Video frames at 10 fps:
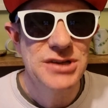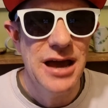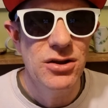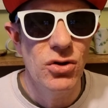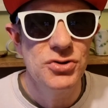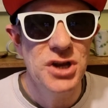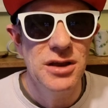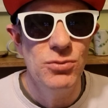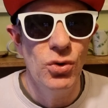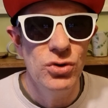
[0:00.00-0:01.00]

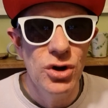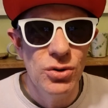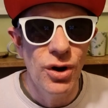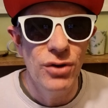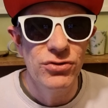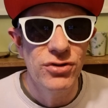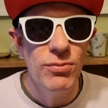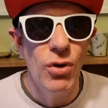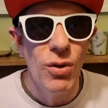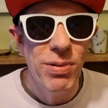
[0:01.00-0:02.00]
technologically more nuanced
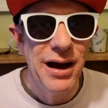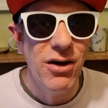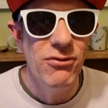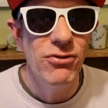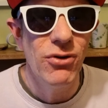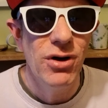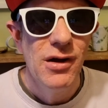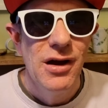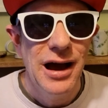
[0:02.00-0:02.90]
and more powerful